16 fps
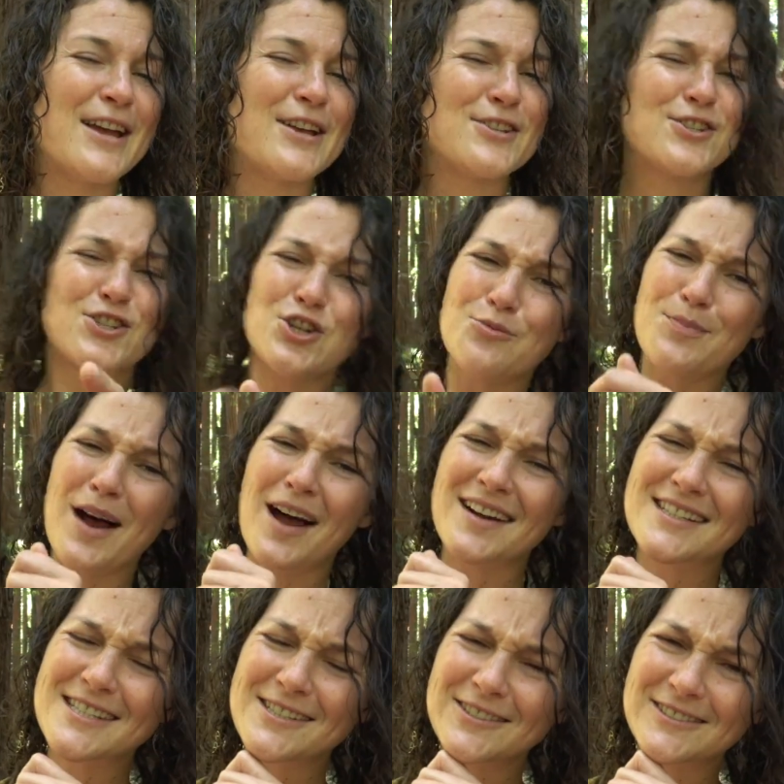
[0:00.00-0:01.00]
Is
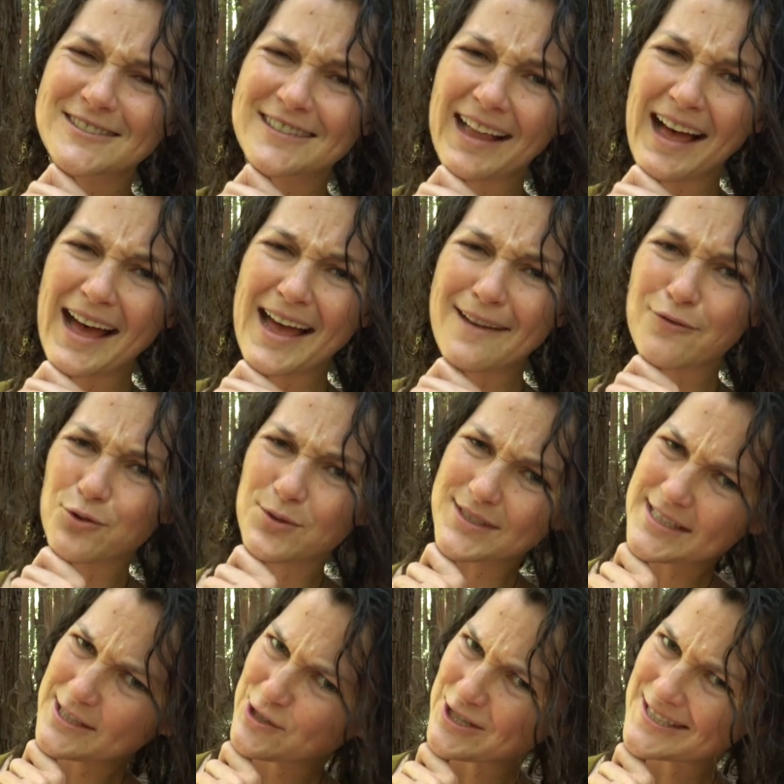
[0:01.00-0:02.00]
Tupac still alive or
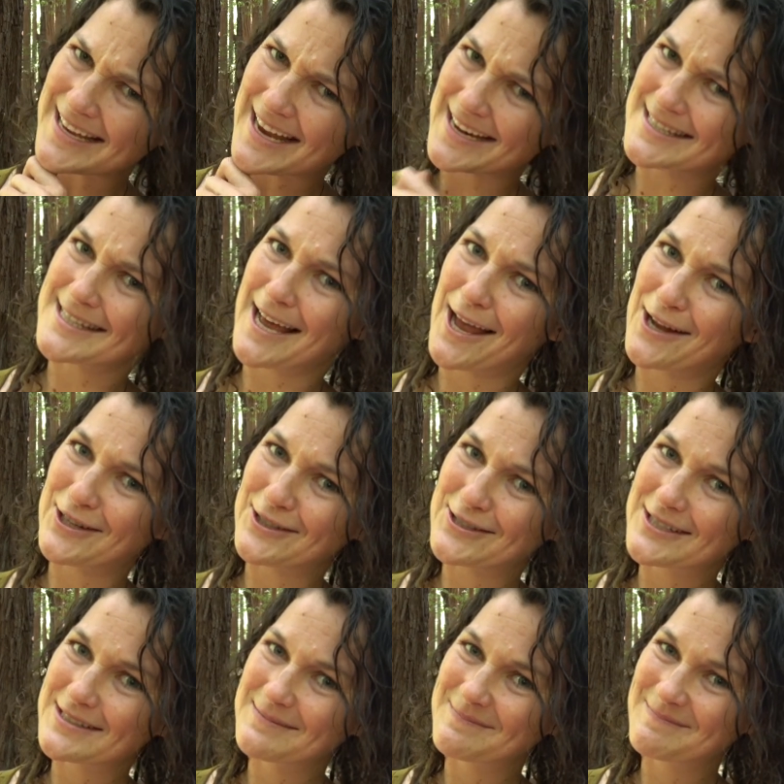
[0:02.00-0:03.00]
was he just
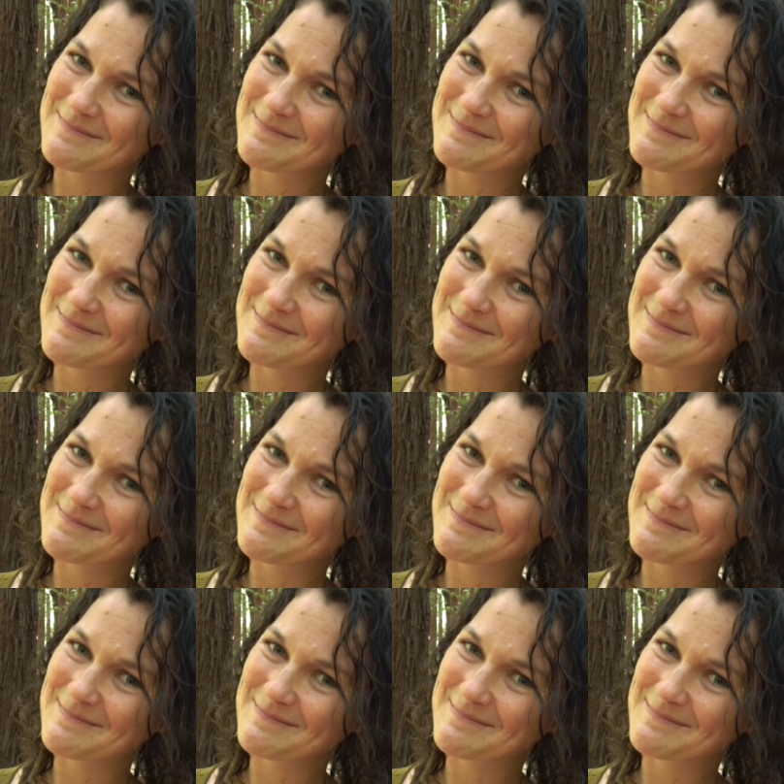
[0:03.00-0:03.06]
exiled?